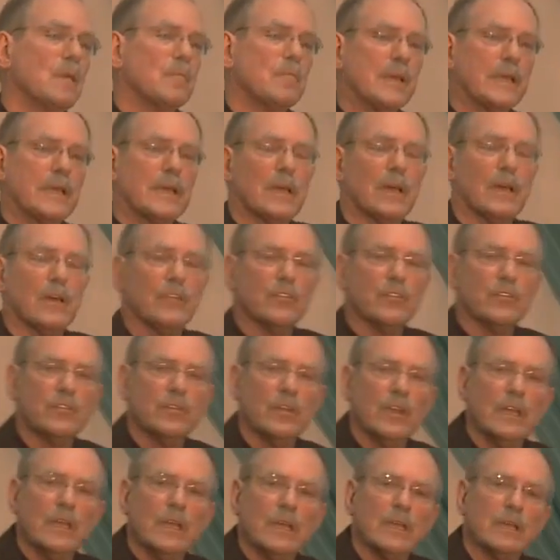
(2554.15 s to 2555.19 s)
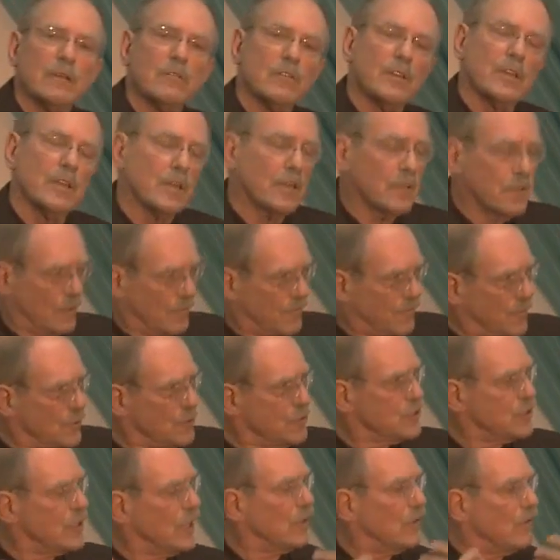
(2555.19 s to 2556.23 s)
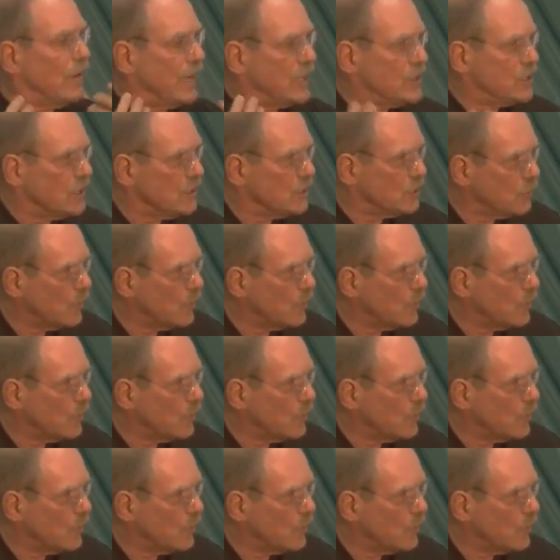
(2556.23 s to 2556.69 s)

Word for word: because the, the, first generation,